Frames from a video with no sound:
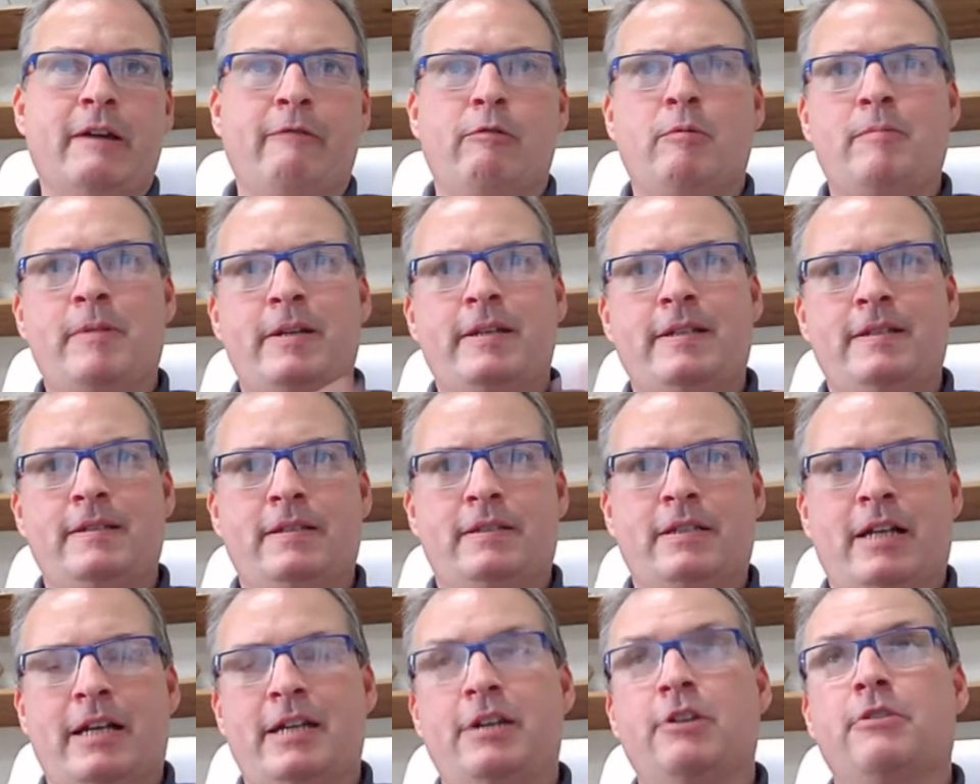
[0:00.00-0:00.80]

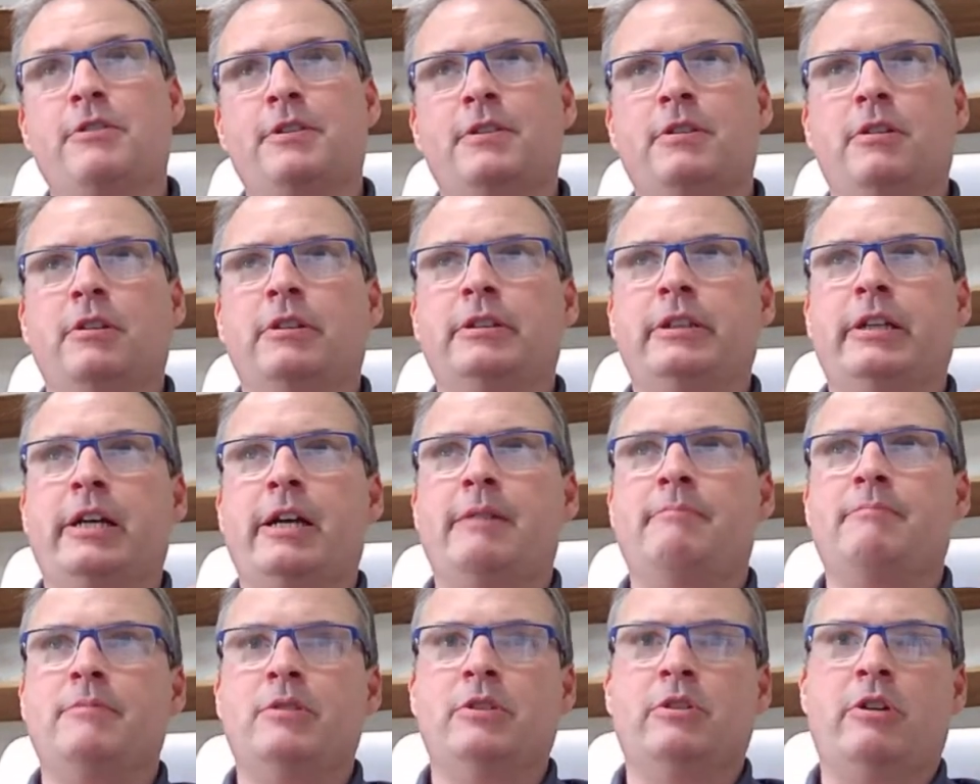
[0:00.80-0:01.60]
everybody, I hear this all the
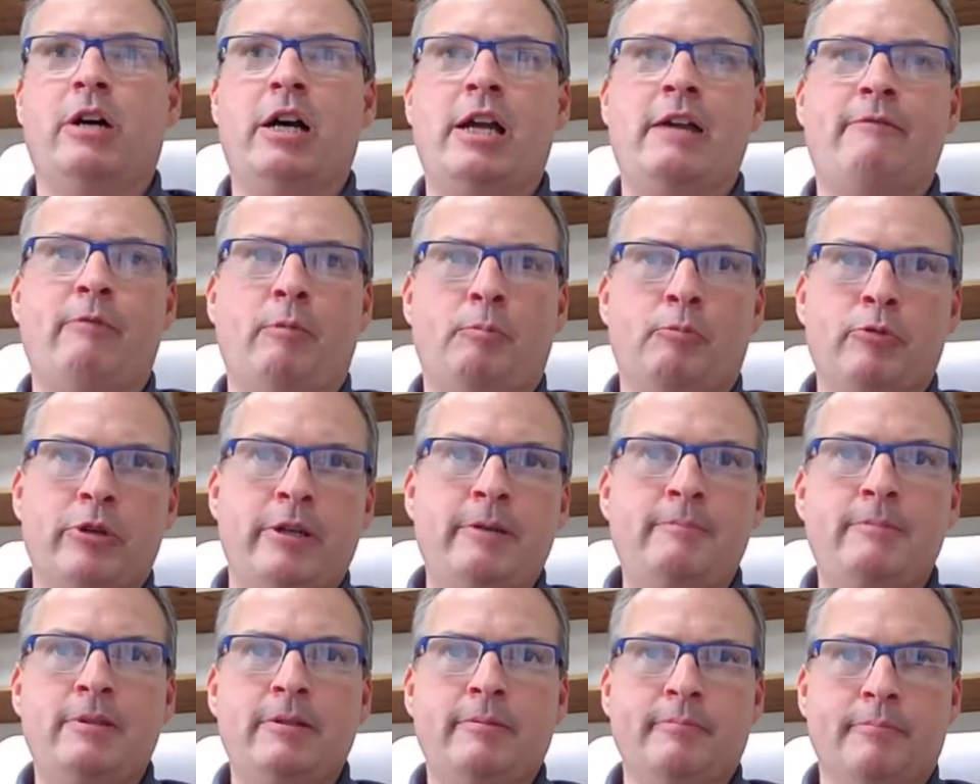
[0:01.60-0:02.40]
time. I have a
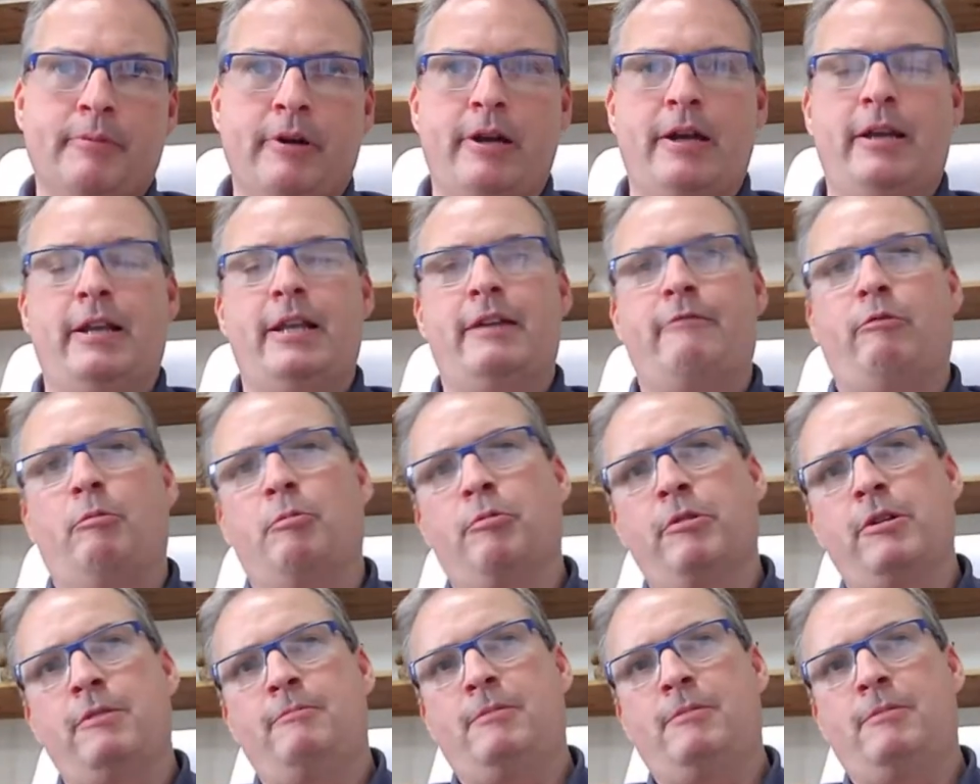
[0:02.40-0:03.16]
premium brand. I